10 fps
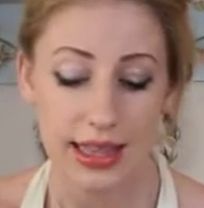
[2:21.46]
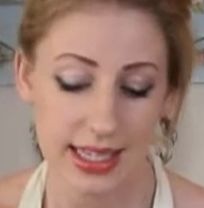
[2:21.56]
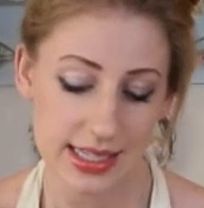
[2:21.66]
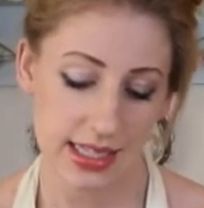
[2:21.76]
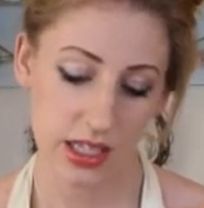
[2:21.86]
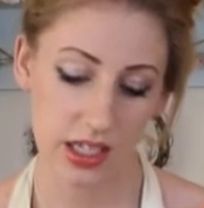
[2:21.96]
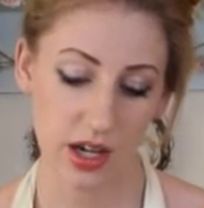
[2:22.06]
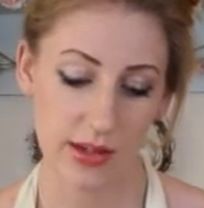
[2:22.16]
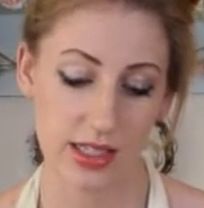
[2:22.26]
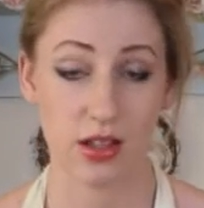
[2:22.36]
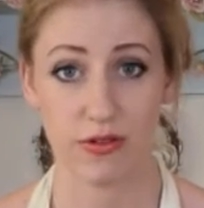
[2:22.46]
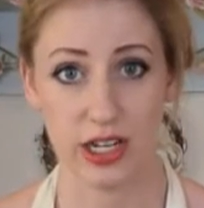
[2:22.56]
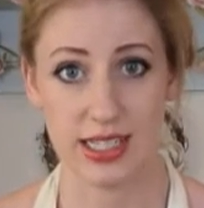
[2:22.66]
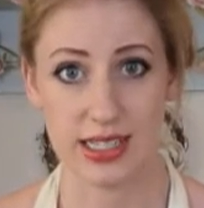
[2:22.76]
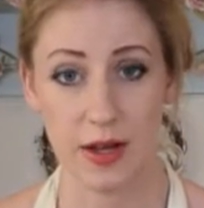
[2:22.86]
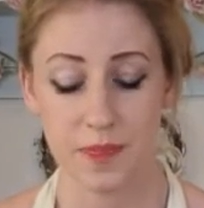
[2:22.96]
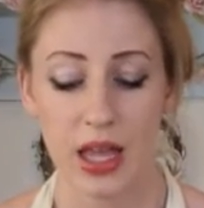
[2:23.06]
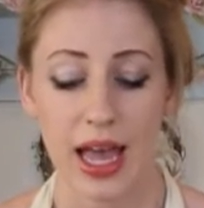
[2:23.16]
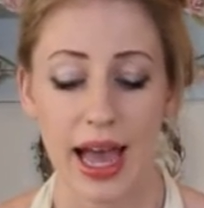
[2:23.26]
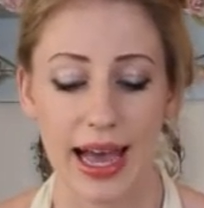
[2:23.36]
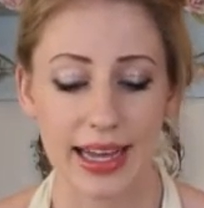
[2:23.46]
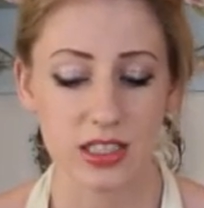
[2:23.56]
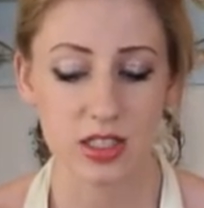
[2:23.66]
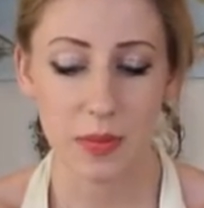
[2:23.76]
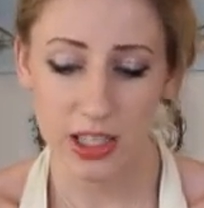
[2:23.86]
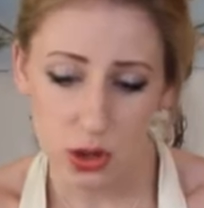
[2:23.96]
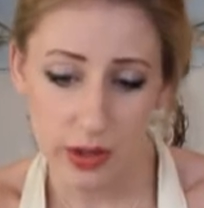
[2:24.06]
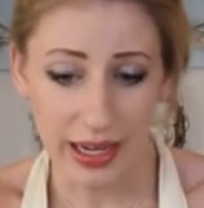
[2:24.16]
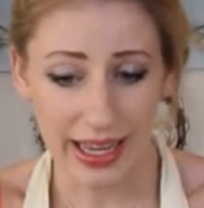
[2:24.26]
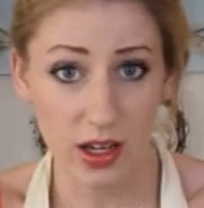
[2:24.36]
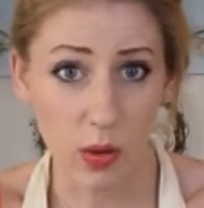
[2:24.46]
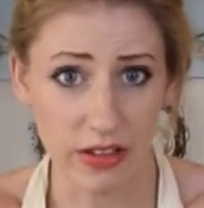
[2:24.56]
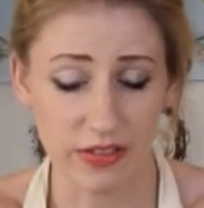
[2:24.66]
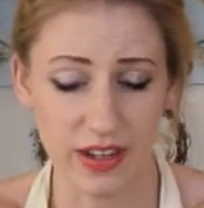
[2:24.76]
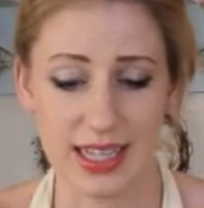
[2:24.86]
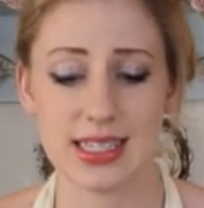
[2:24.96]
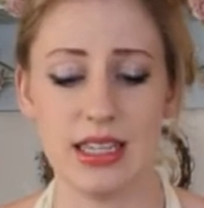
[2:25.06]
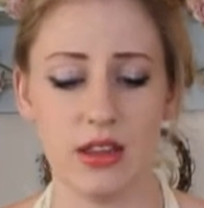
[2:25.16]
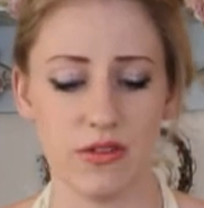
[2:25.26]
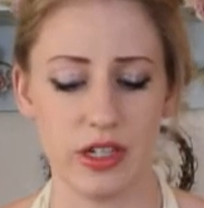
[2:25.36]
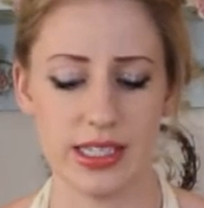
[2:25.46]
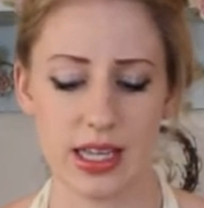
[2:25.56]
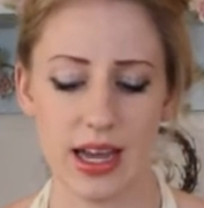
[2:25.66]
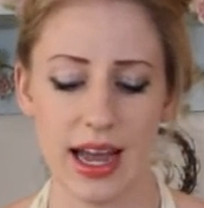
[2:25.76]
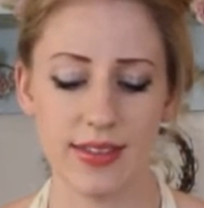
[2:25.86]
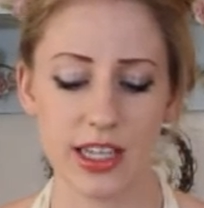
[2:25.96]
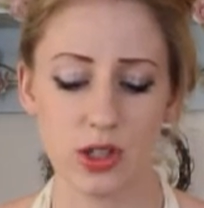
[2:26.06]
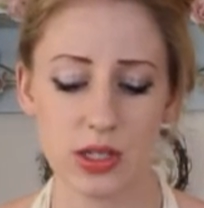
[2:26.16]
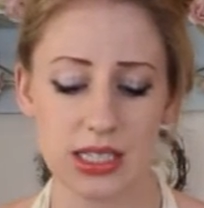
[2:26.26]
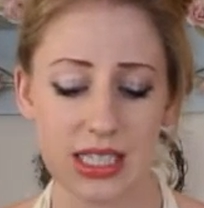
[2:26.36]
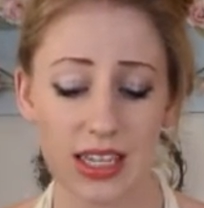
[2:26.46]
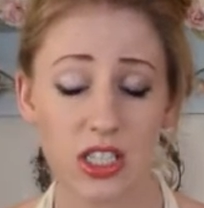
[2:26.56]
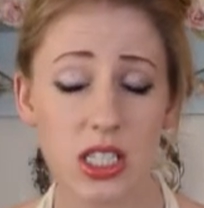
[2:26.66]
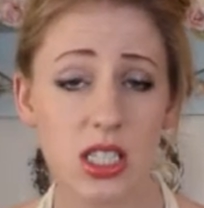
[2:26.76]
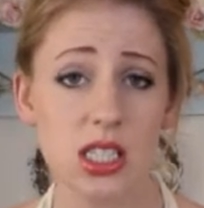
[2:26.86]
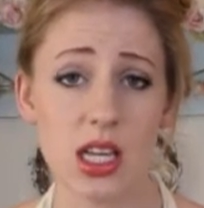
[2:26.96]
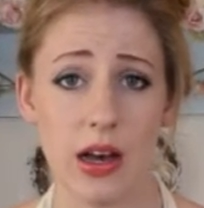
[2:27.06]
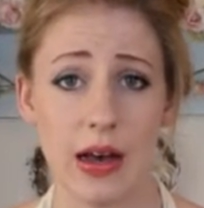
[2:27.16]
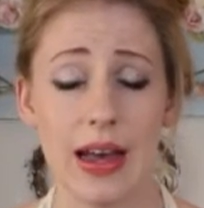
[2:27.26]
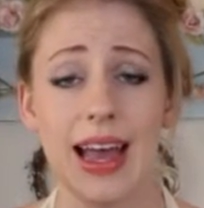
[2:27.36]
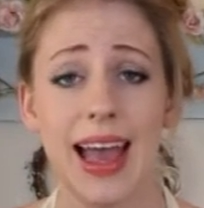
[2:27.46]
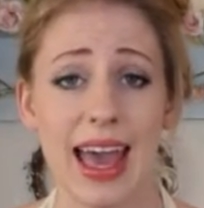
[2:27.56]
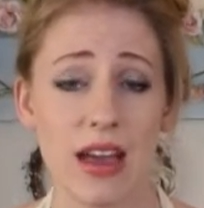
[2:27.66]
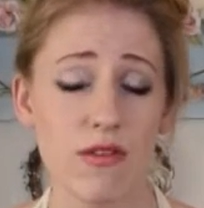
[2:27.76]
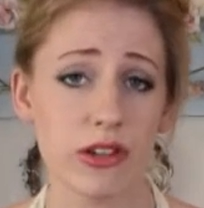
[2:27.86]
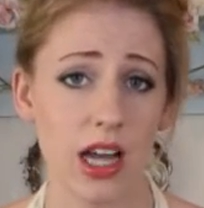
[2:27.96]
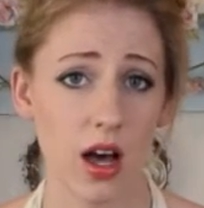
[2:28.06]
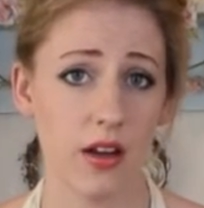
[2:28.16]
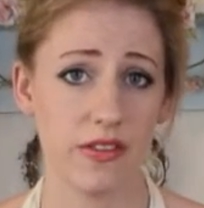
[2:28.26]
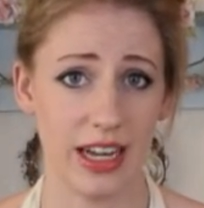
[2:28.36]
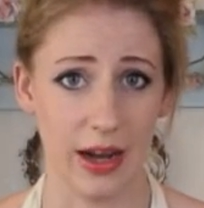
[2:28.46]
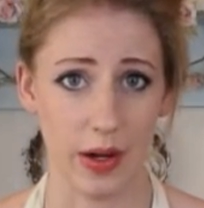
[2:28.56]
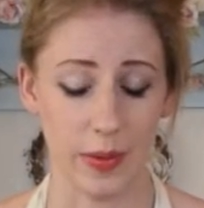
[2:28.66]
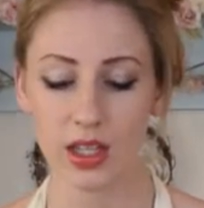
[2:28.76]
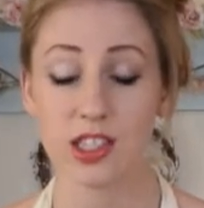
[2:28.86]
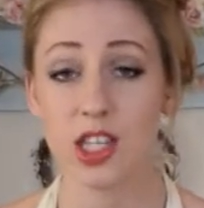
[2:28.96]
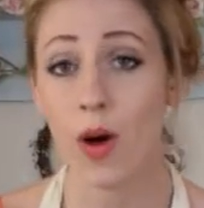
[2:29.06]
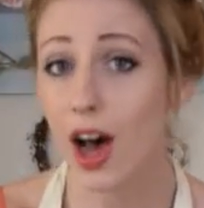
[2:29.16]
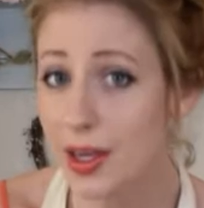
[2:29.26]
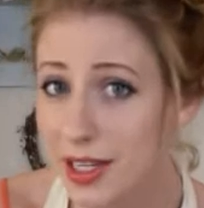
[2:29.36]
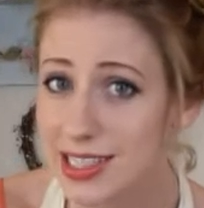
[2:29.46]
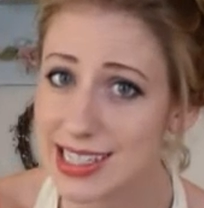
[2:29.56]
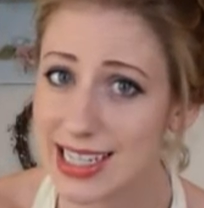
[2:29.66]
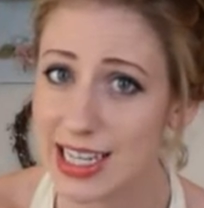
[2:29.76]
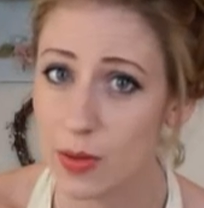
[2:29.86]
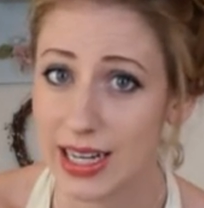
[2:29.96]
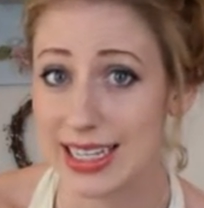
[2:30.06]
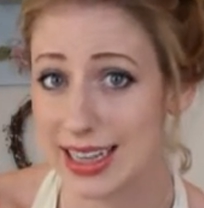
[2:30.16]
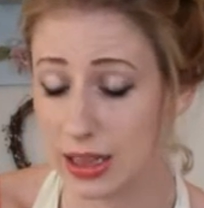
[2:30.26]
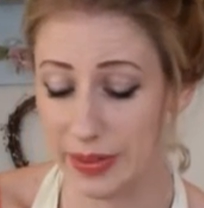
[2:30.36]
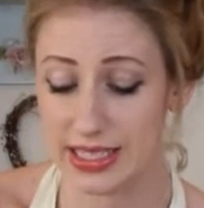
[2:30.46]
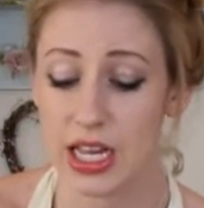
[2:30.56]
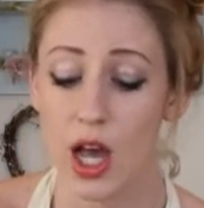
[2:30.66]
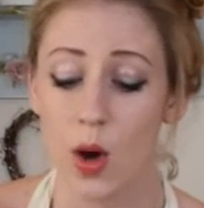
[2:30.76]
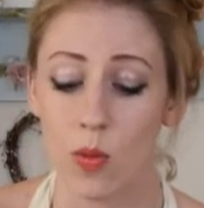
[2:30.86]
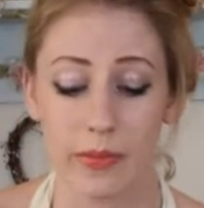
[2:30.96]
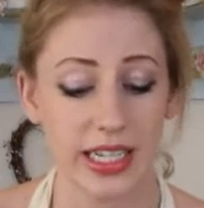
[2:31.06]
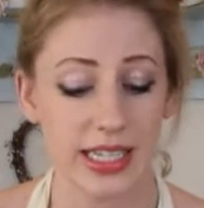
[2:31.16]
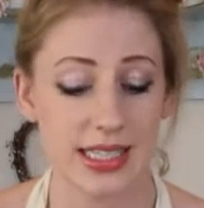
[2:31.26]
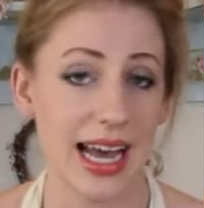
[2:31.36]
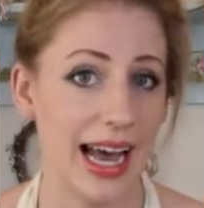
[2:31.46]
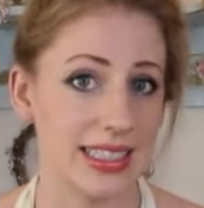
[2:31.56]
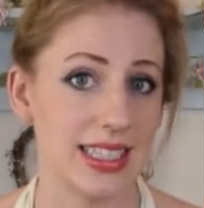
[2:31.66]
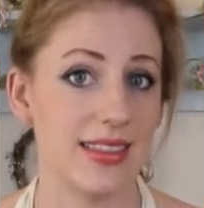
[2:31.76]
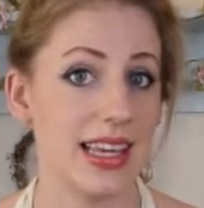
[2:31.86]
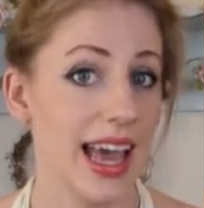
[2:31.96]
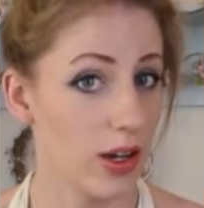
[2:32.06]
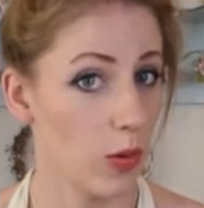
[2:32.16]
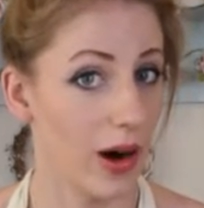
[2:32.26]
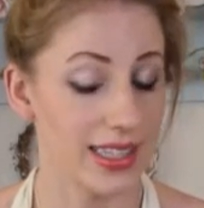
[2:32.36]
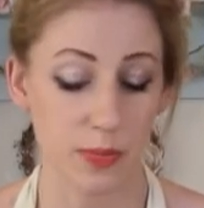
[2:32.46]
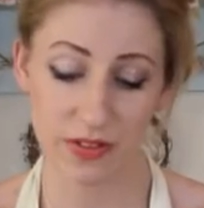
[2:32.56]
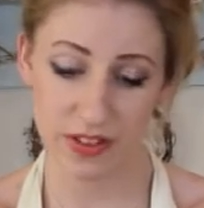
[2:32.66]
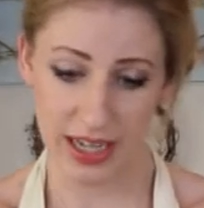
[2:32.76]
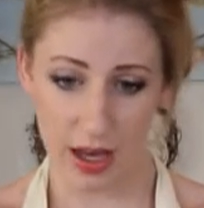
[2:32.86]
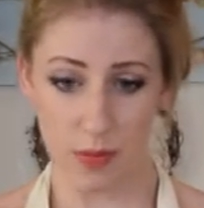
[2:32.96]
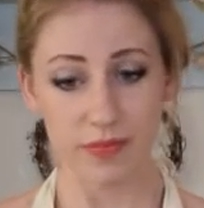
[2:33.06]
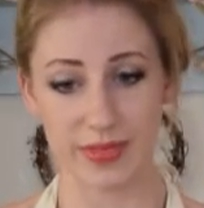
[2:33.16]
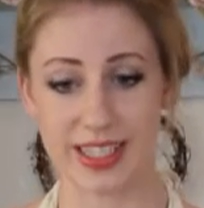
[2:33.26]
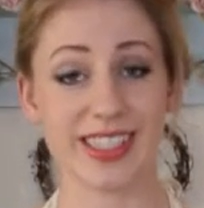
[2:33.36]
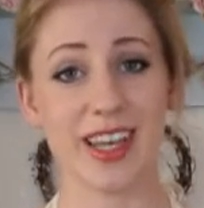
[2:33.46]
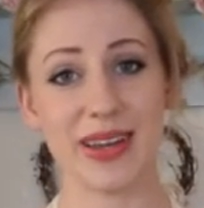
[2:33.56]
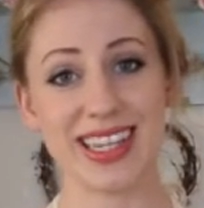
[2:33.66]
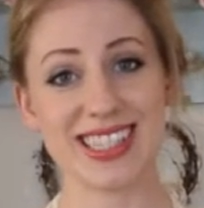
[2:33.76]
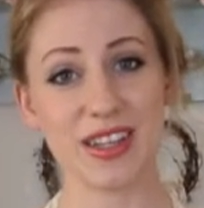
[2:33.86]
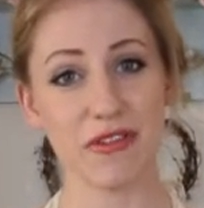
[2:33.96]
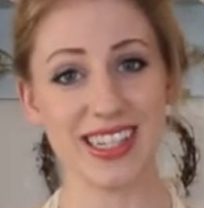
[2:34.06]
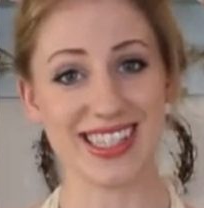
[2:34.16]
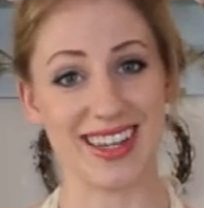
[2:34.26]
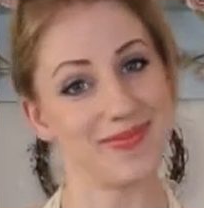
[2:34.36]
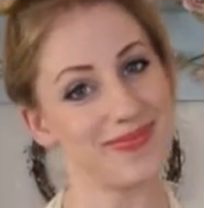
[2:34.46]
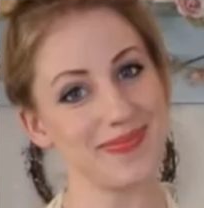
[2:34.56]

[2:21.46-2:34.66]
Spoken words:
this is going to go into the freezer, and make sure you lay it quite flat in the freezer, and then you need to give it a stir every half an hour. So I'm going to see you in a little bit when we need to add the egg whites, but for now this is going into the freezer.